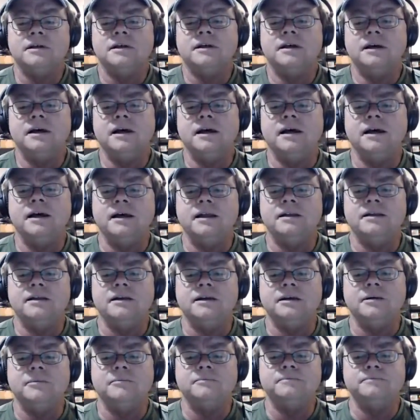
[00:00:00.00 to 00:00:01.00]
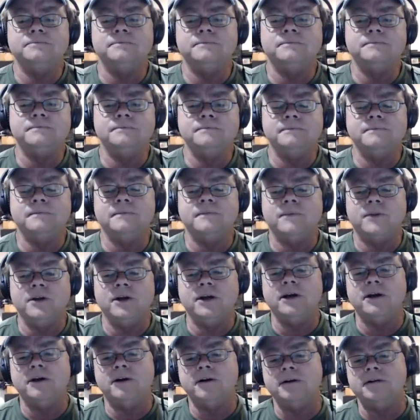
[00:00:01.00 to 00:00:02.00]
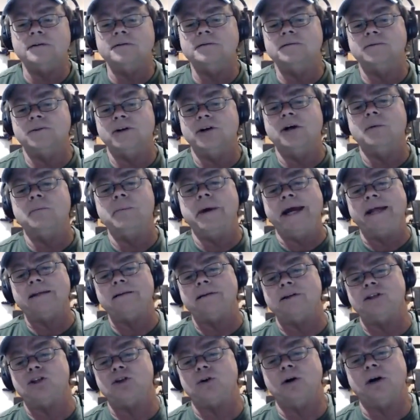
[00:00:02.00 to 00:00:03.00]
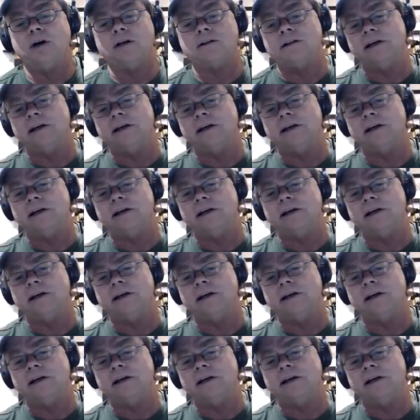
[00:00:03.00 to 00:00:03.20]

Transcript: and um, they're they're a manly truck.